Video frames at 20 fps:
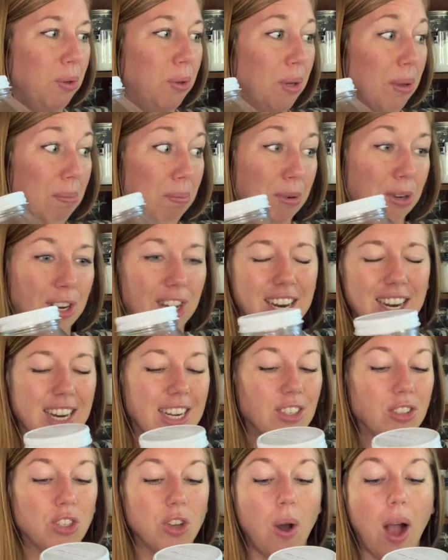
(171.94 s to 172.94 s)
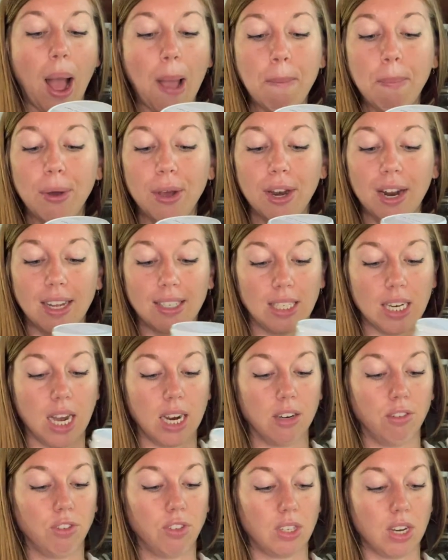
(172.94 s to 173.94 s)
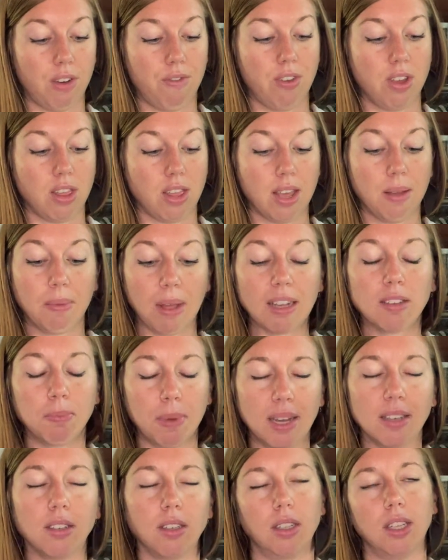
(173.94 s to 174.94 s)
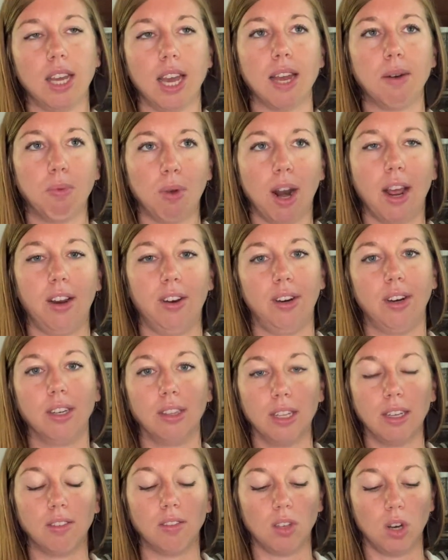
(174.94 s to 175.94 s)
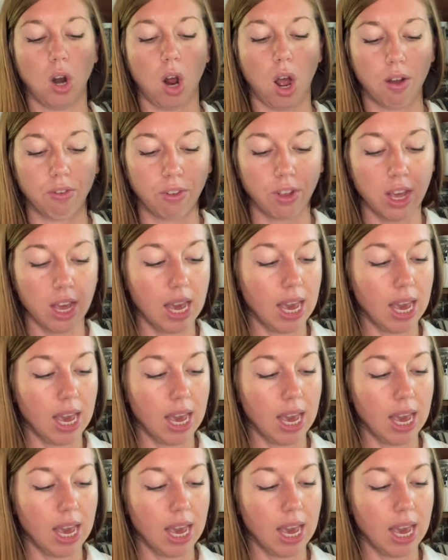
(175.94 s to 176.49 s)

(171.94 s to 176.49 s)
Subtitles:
put in it. So I put a ton of stuff in it. That's basically it, what I listed off.